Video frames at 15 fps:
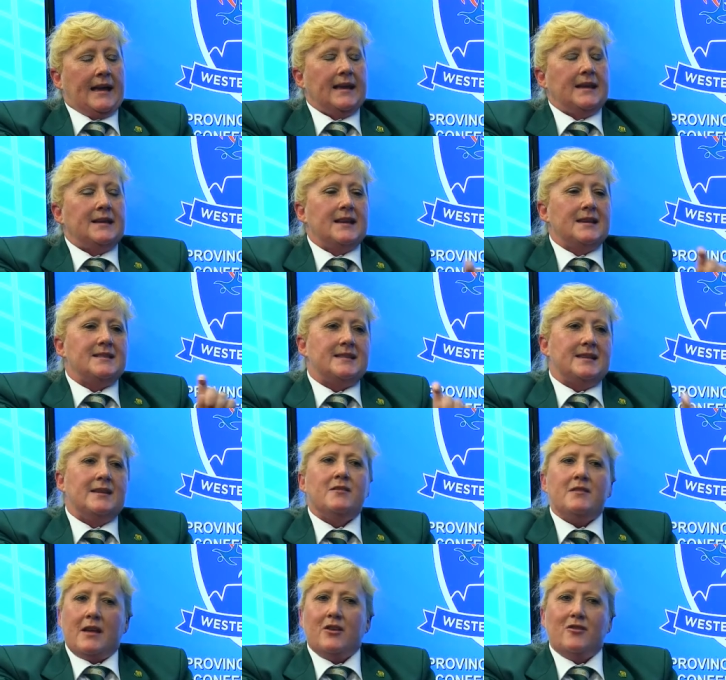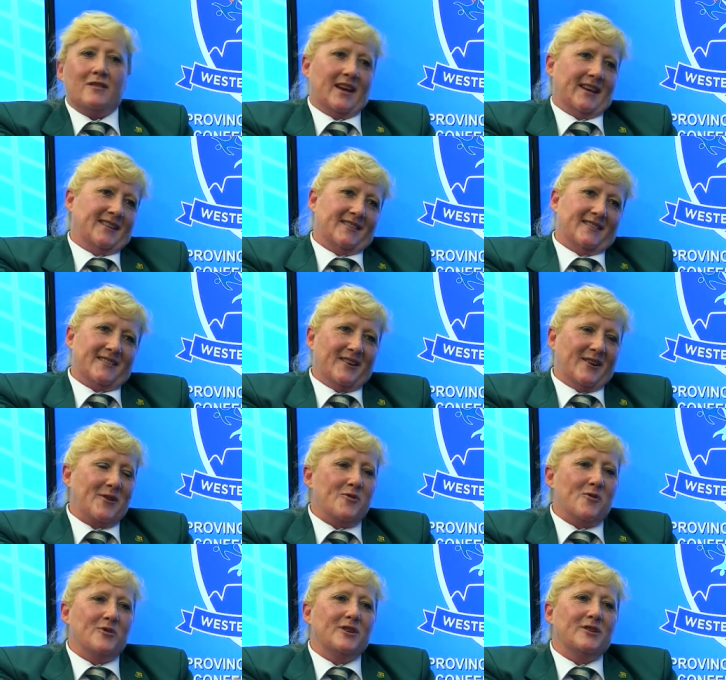It is deregulated oh,
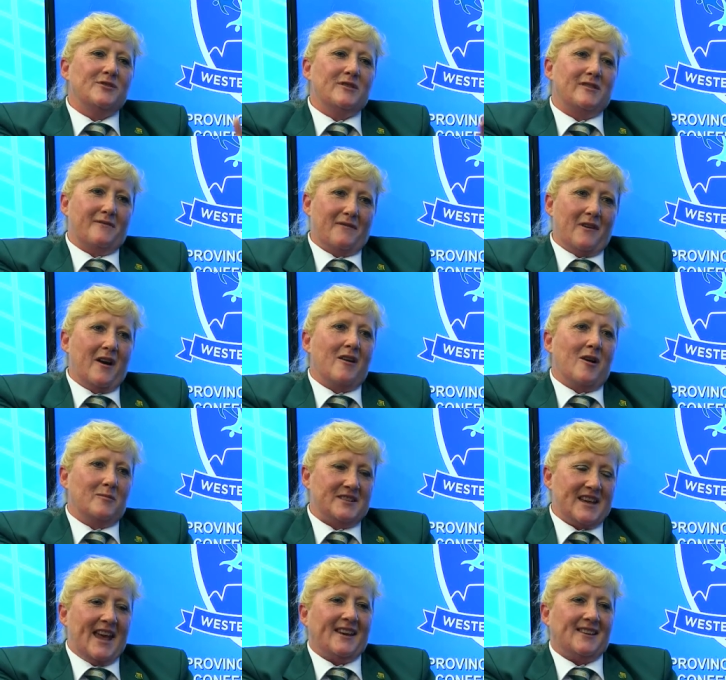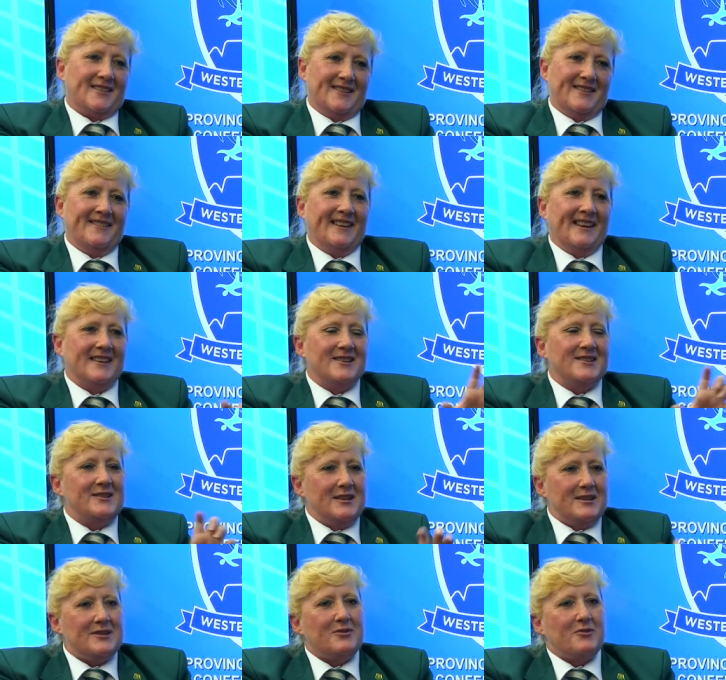according oh, right. to the Firearms Act. It okay. is
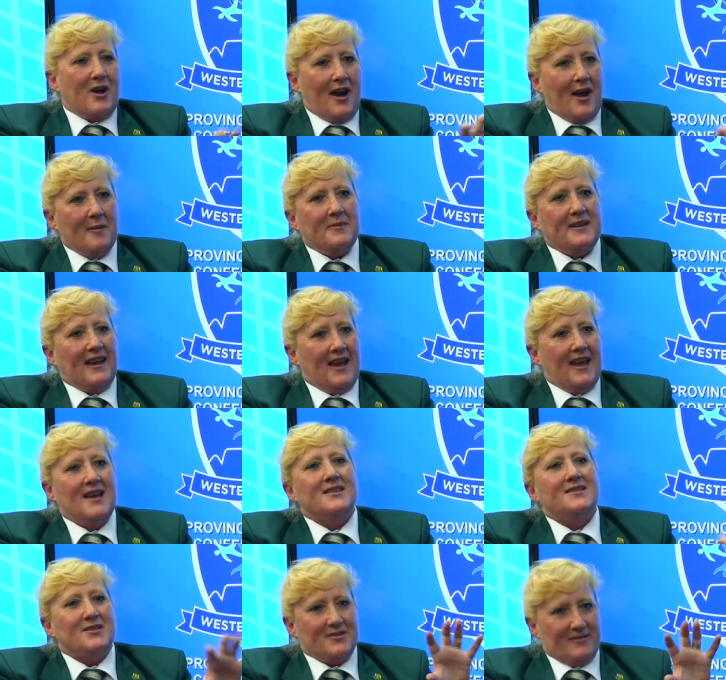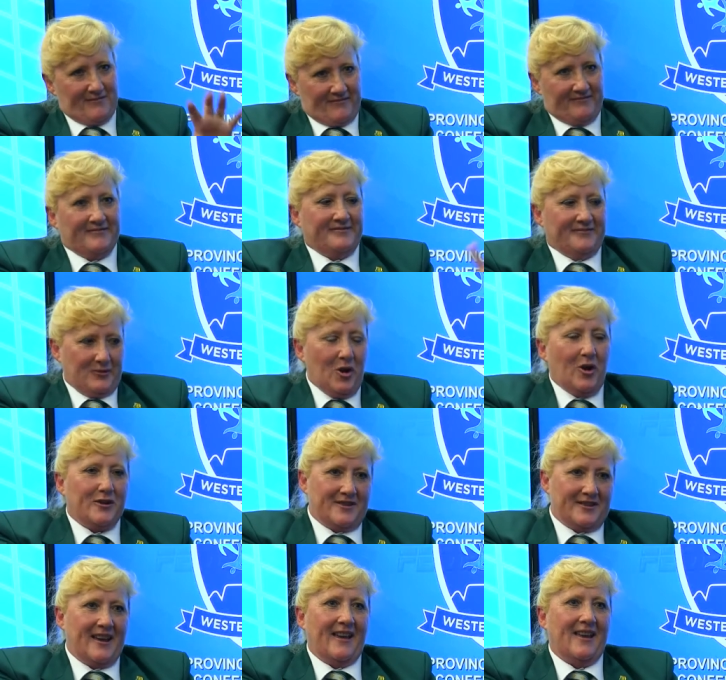described as
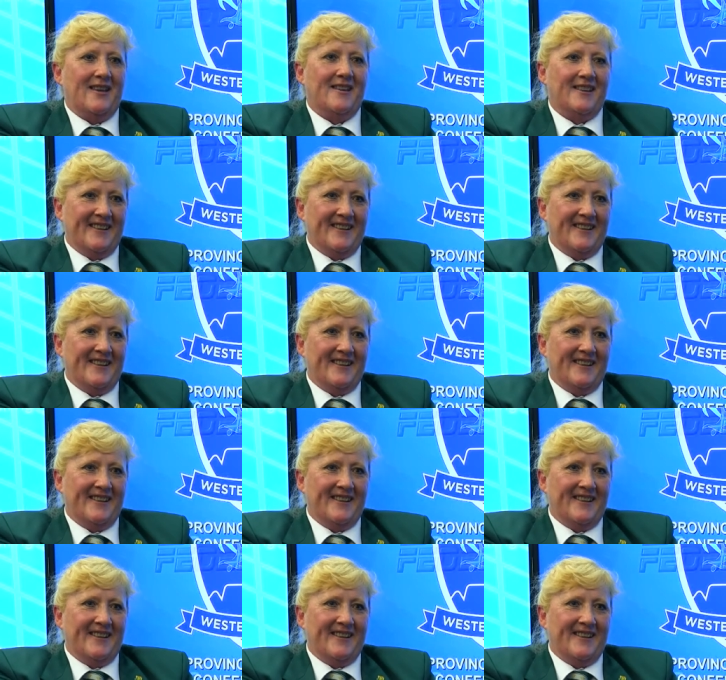not a not